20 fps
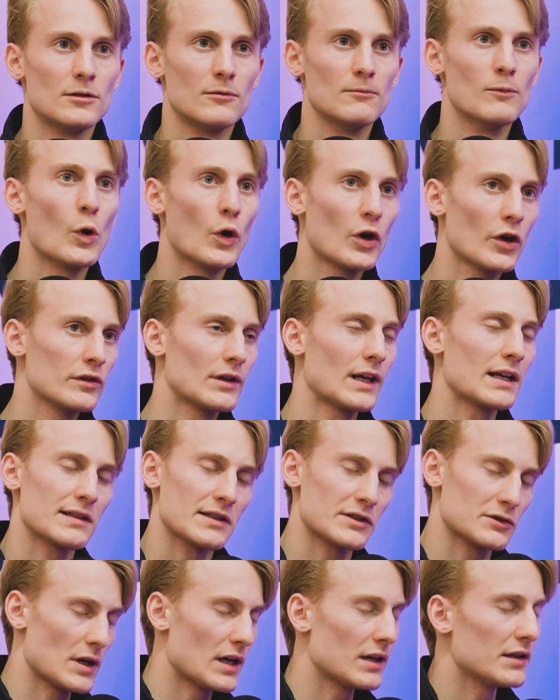more on like
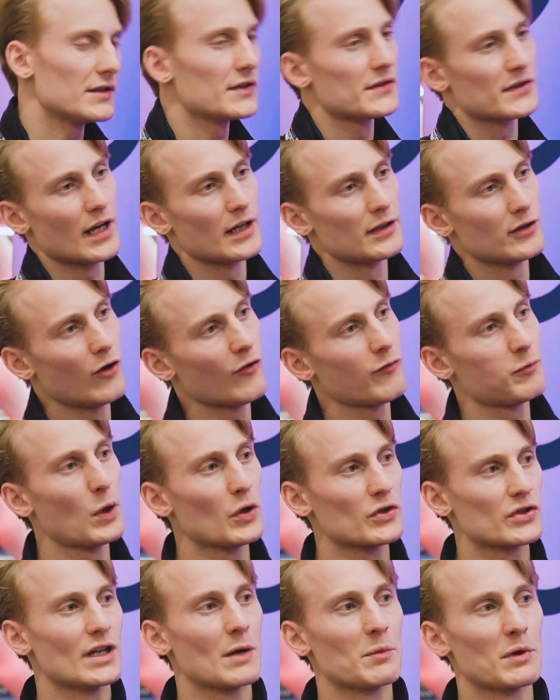the strategy side of
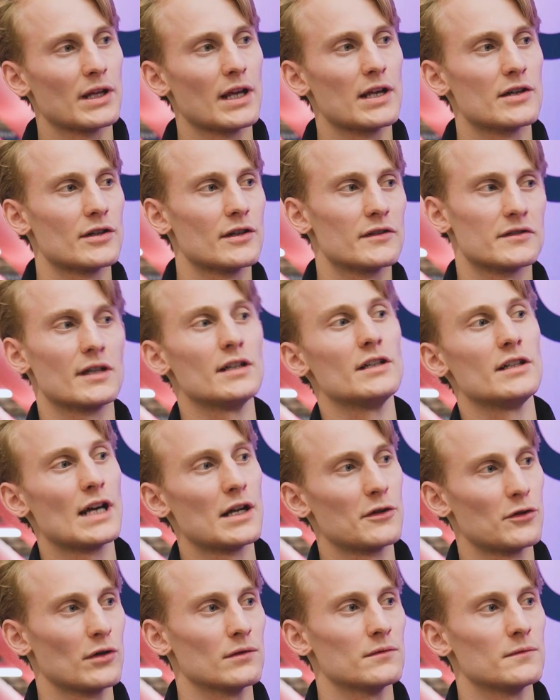blockchain applications in
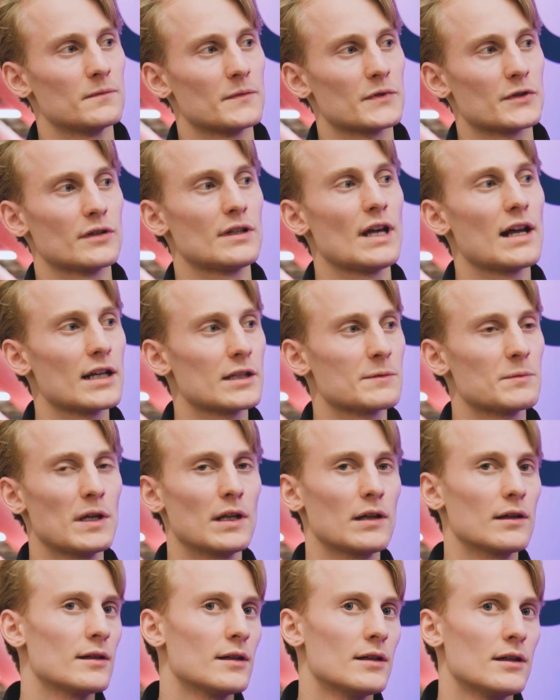general. So that has
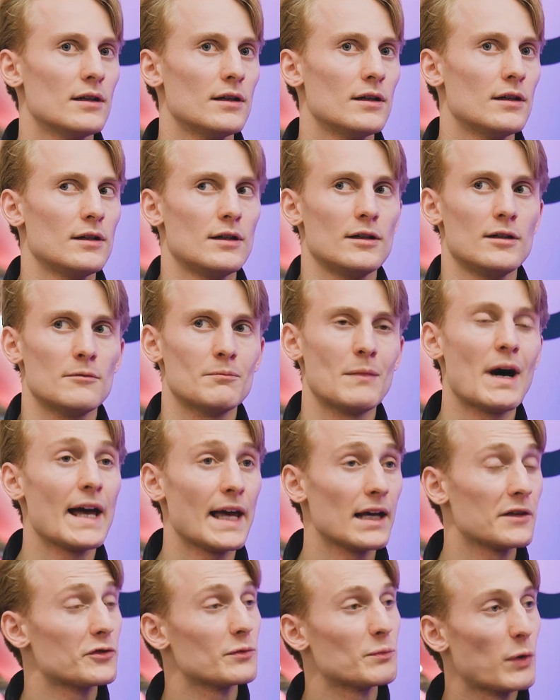been my
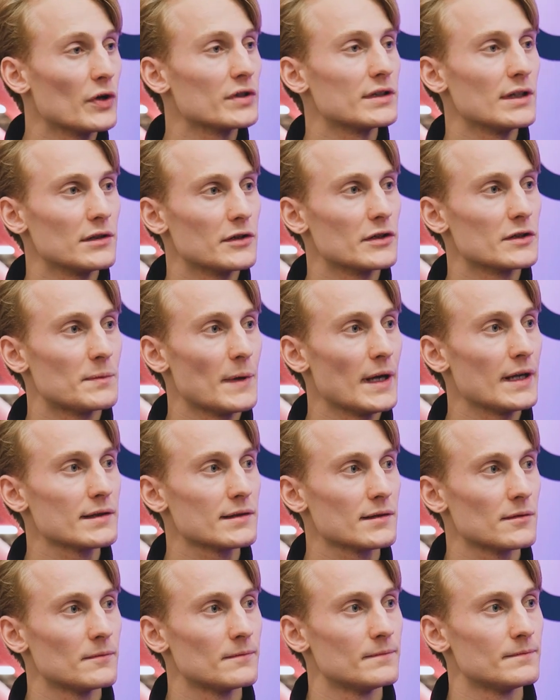entry point in this
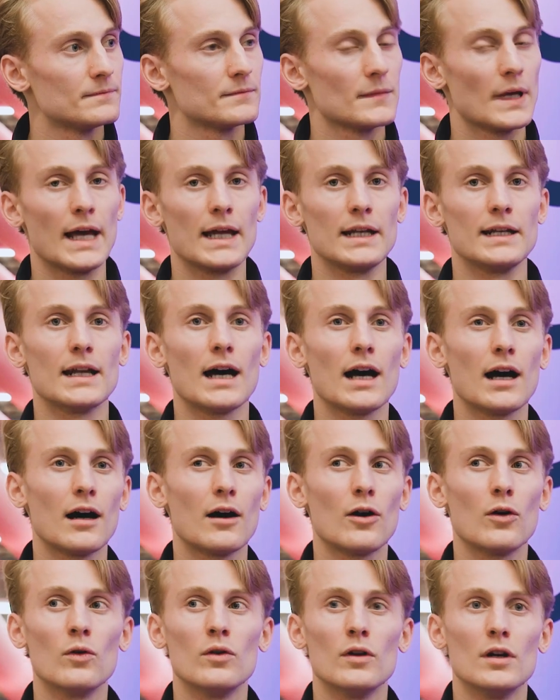space. And
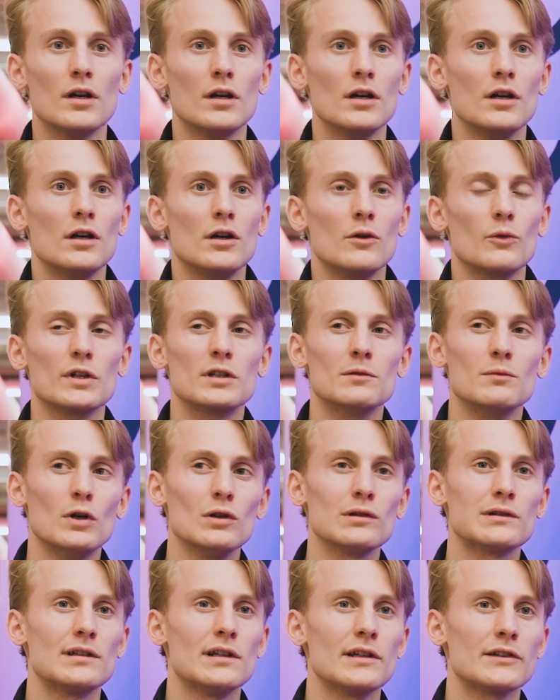now with
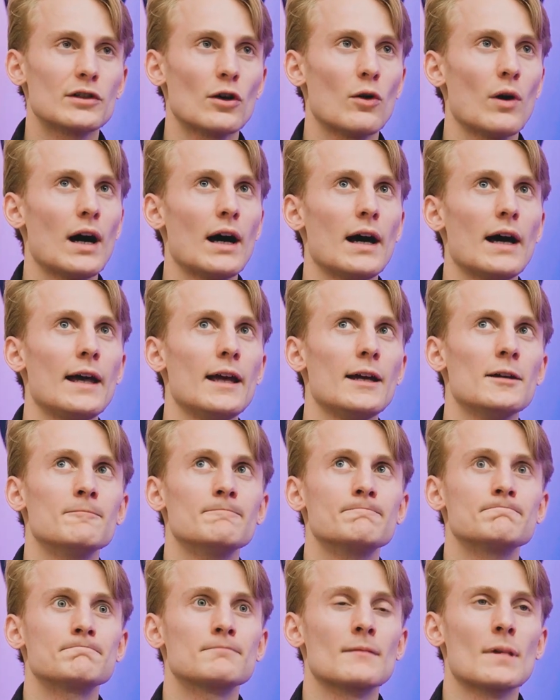multi, so
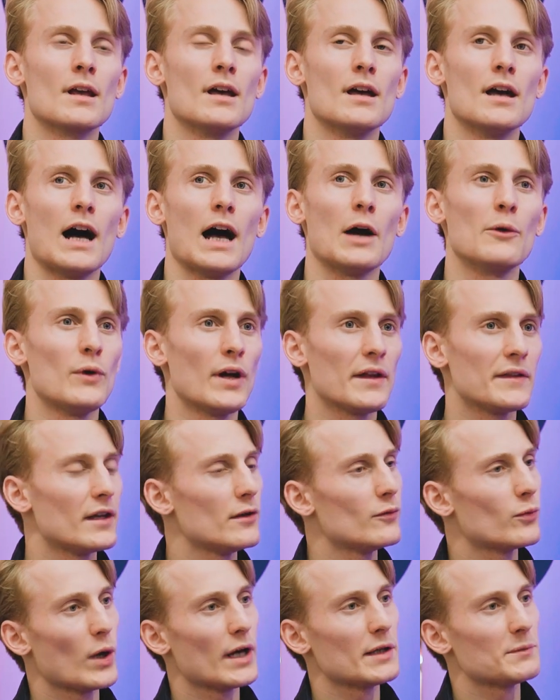I I read
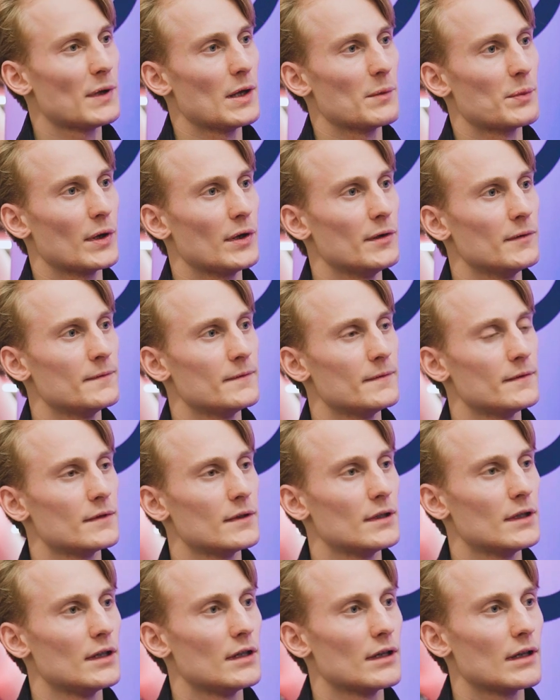their white paper
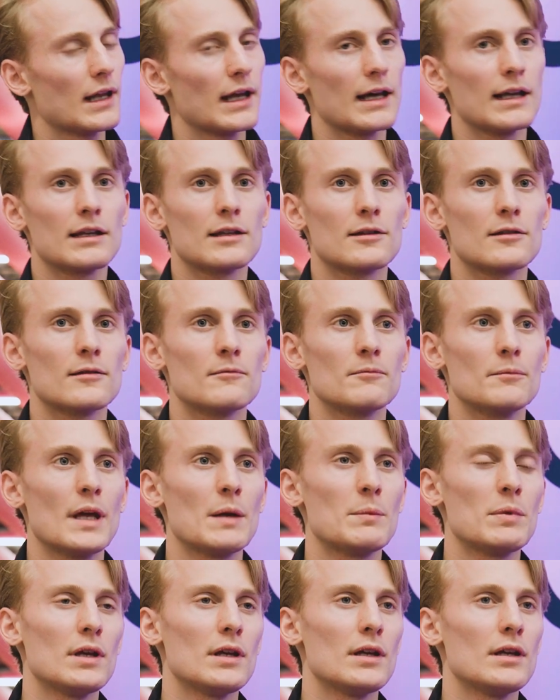like
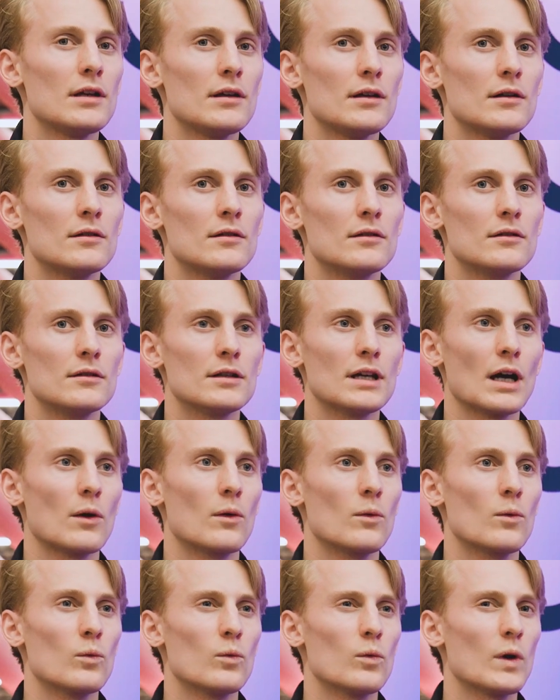maybe you
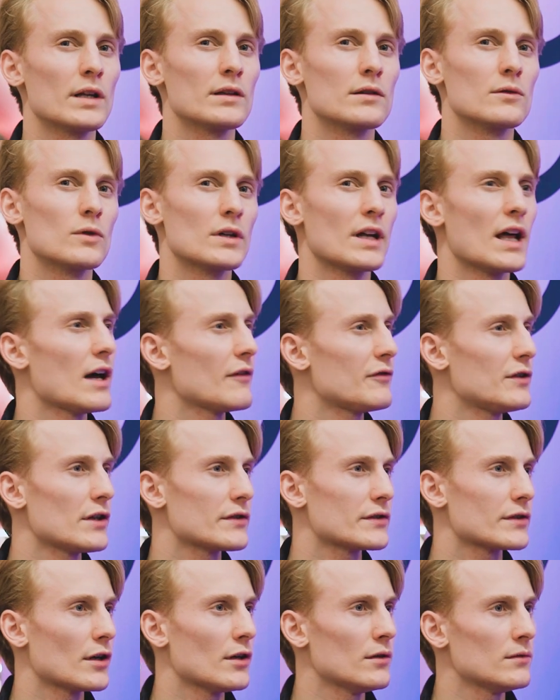know, one and a half
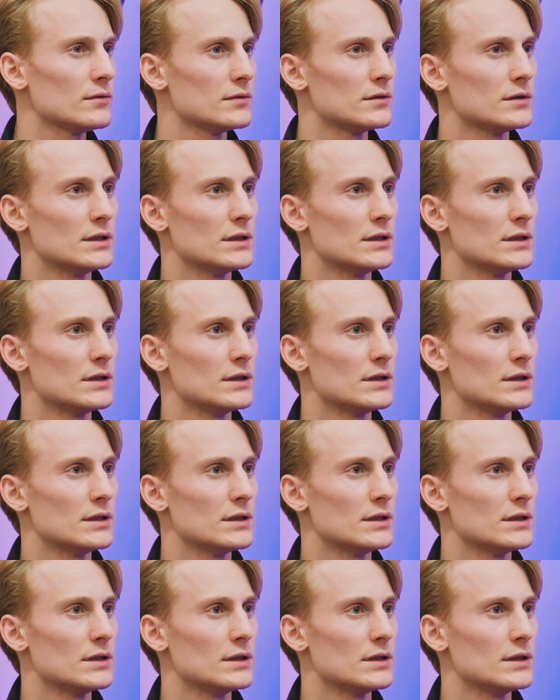years ago.